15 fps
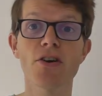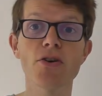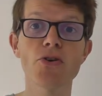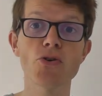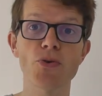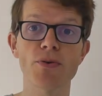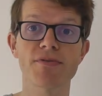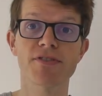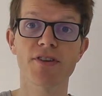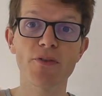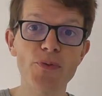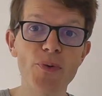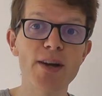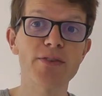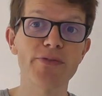you,
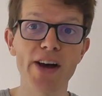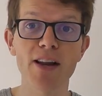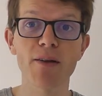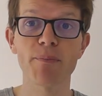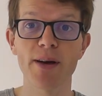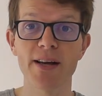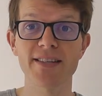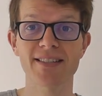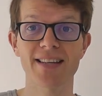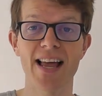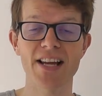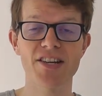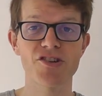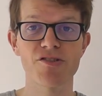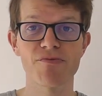software developer
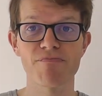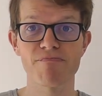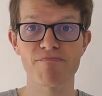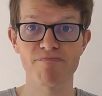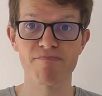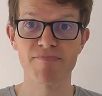slash